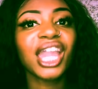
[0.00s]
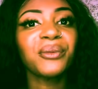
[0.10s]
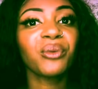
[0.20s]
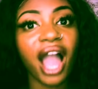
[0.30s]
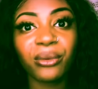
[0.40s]
can
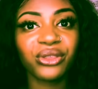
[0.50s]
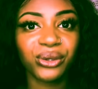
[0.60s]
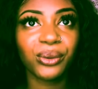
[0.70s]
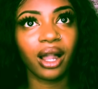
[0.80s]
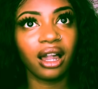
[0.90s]
we ride with
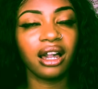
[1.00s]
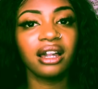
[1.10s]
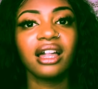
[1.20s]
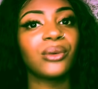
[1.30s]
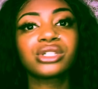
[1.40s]
you?
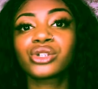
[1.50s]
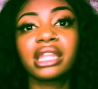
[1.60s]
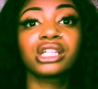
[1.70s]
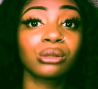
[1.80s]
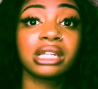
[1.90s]
We're just
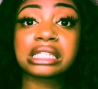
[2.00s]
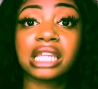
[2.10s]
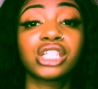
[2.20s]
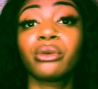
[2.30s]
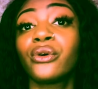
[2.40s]
trying to get to a
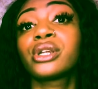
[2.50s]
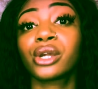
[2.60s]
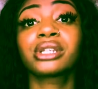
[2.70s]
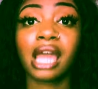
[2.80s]
destination before a certain